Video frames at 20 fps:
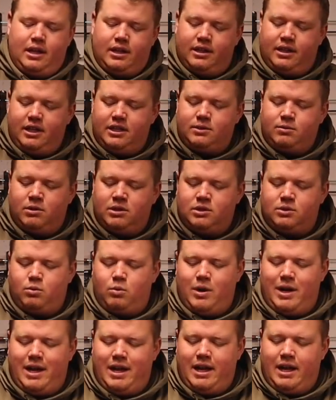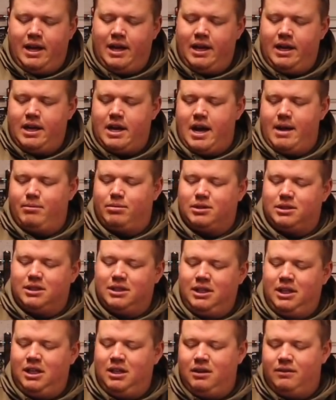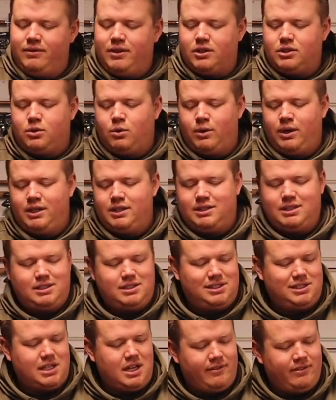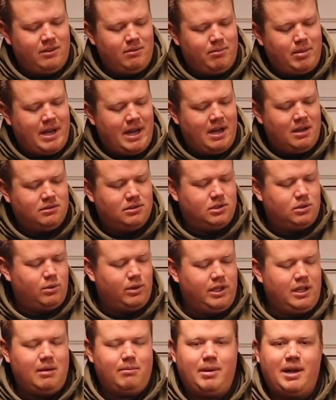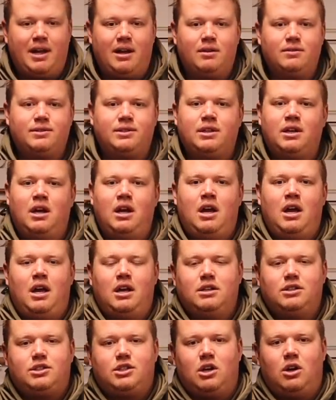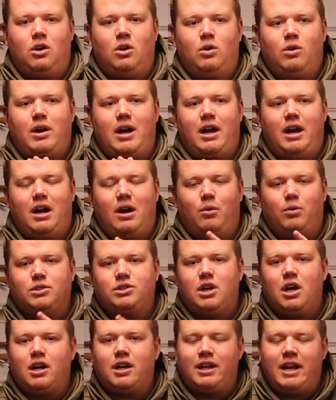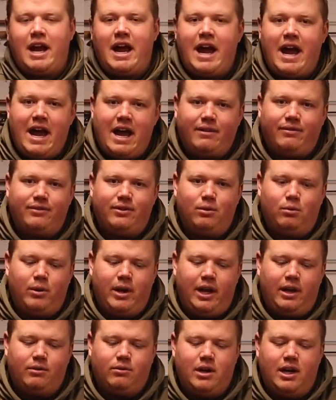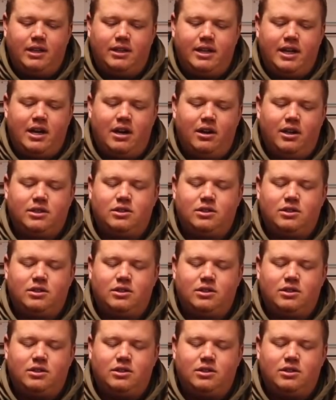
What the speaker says: These ones weigh, I believe they're 27 pounds, 28 pounds. So we're talking half the weight right there.